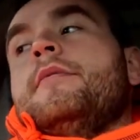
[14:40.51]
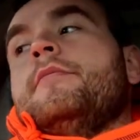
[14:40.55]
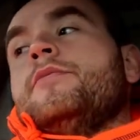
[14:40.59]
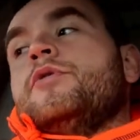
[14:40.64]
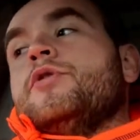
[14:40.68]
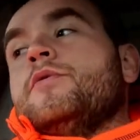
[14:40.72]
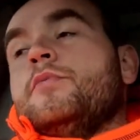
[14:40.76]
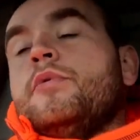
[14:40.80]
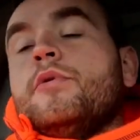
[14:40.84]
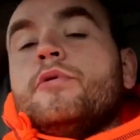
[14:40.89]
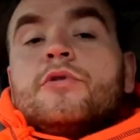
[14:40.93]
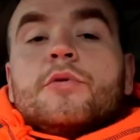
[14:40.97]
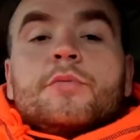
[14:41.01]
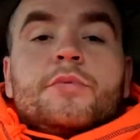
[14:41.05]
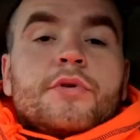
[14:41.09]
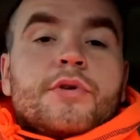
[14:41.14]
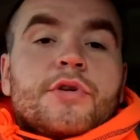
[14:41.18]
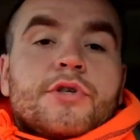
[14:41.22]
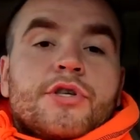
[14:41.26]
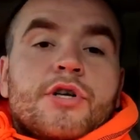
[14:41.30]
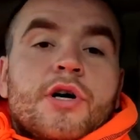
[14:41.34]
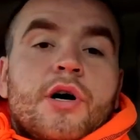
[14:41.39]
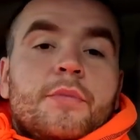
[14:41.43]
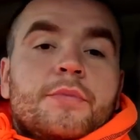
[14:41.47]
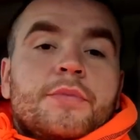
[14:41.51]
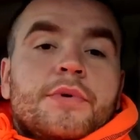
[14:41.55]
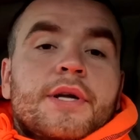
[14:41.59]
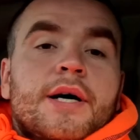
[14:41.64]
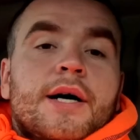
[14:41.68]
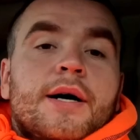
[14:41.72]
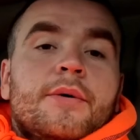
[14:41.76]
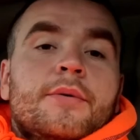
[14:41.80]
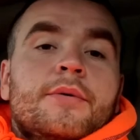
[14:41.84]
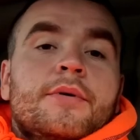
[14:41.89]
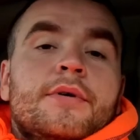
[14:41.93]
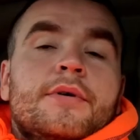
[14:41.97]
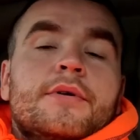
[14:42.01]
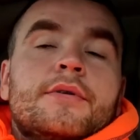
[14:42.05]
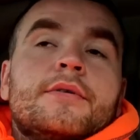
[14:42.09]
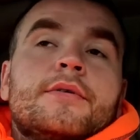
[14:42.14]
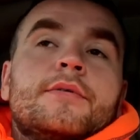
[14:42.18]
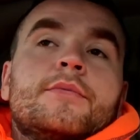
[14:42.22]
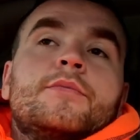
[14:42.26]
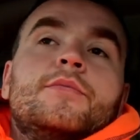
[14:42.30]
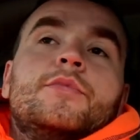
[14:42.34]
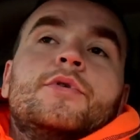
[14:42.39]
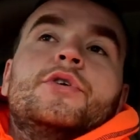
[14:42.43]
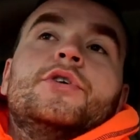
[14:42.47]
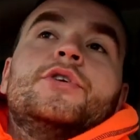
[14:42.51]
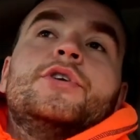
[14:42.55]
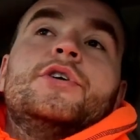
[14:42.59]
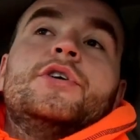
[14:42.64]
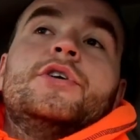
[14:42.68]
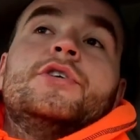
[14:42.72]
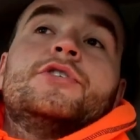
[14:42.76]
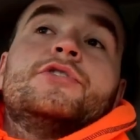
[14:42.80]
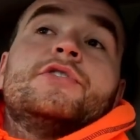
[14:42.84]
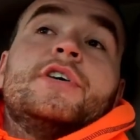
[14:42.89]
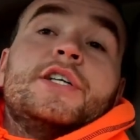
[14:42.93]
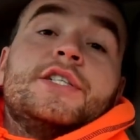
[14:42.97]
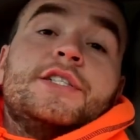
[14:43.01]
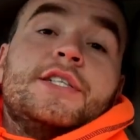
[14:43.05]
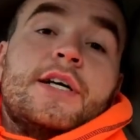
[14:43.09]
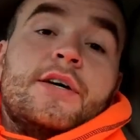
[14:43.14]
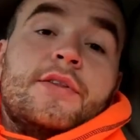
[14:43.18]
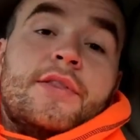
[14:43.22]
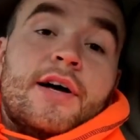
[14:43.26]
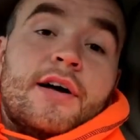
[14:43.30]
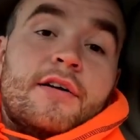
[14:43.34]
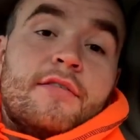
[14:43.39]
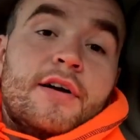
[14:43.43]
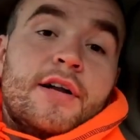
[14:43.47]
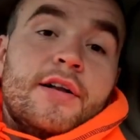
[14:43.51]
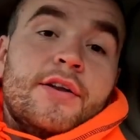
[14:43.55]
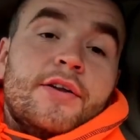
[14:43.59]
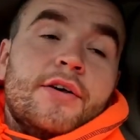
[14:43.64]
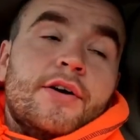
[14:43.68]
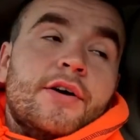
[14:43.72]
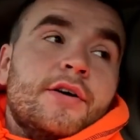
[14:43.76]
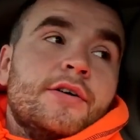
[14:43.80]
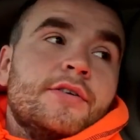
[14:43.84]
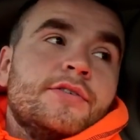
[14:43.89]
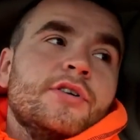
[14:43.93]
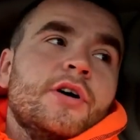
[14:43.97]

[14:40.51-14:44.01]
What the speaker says: Just pulled up at the job now. We're gonna scratch down that render.